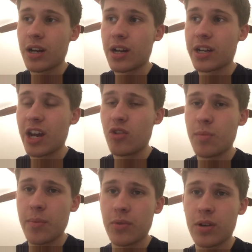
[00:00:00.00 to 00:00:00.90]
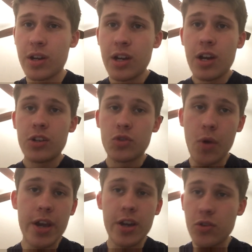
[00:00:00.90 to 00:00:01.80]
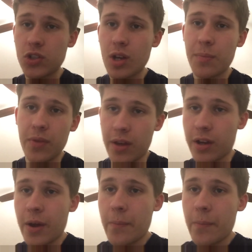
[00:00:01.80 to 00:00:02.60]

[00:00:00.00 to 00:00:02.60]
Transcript: I can't remember, Draco something,